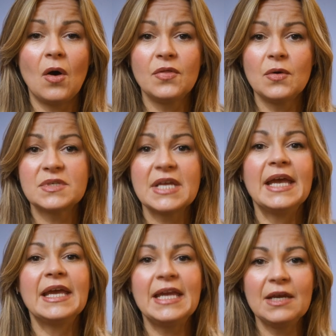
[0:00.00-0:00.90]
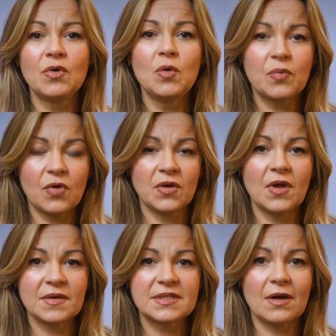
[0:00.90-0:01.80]
on those hero
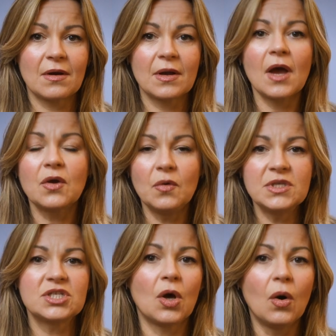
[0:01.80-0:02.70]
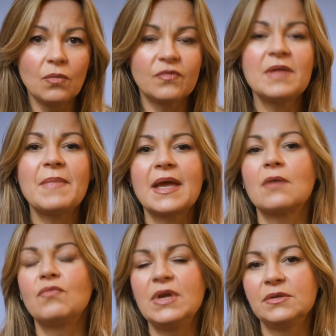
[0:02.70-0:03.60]
products that are going to hopefully make
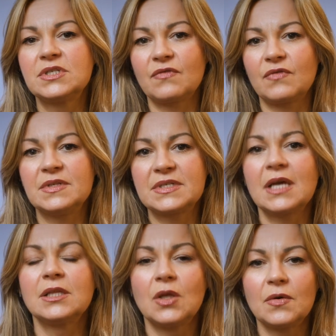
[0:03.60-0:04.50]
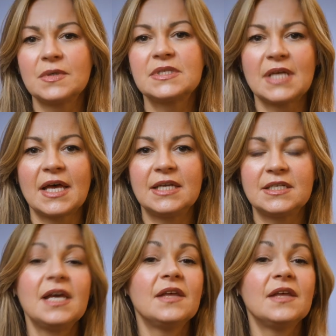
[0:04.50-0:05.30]
a real difference alongside